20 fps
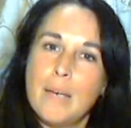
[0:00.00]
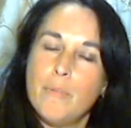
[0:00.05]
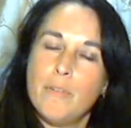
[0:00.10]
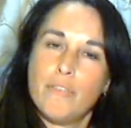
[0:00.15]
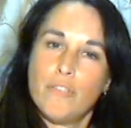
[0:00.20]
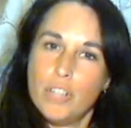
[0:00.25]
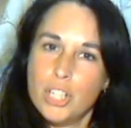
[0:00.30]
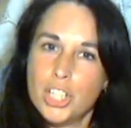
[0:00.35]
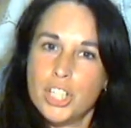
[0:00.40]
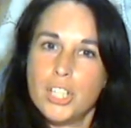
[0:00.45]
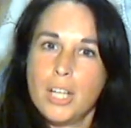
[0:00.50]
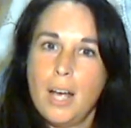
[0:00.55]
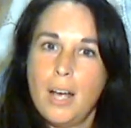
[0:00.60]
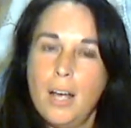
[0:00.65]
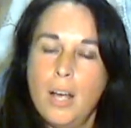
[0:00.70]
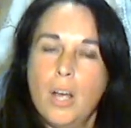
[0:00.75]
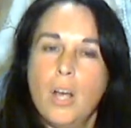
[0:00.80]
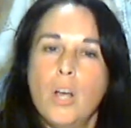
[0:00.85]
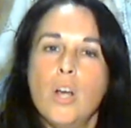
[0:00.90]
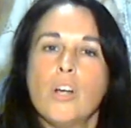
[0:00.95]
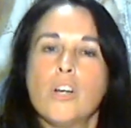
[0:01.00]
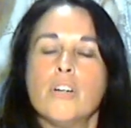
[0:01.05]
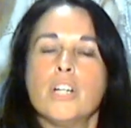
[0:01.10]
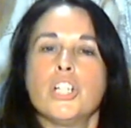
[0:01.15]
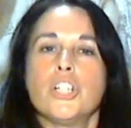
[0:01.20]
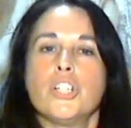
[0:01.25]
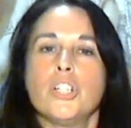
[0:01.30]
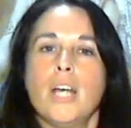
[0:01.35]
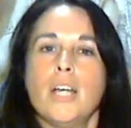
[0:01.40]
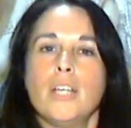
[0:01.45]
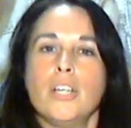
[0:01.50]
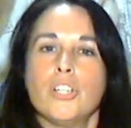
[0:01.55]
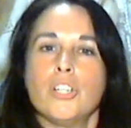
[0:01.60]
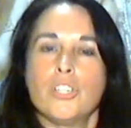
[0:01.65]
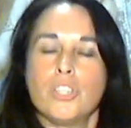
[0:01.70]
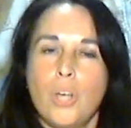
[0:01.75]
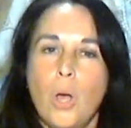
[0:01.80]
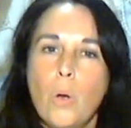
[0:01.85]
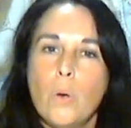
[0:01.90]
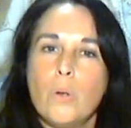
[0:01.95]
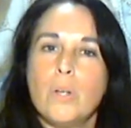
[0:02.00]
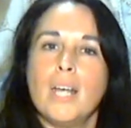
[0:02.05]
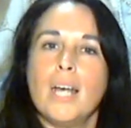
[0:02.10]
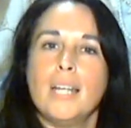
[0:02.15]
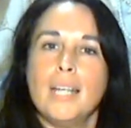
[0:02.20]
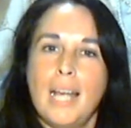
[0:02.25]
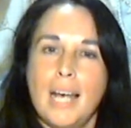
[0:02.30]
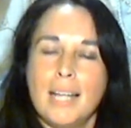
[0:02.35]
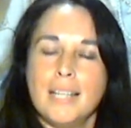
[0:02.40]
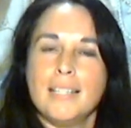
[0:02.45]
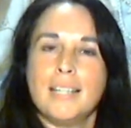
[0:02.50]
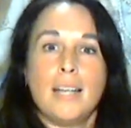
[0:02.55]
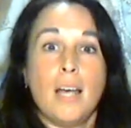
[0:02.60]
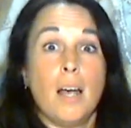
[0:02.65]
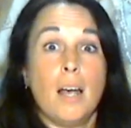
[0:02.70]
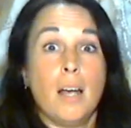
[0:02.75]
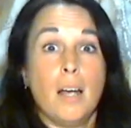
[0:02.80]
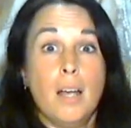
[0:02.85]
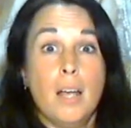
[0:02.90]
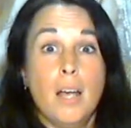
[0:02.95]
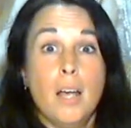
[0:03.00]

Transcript: of Krishna. Krishna Yasoda Nandana.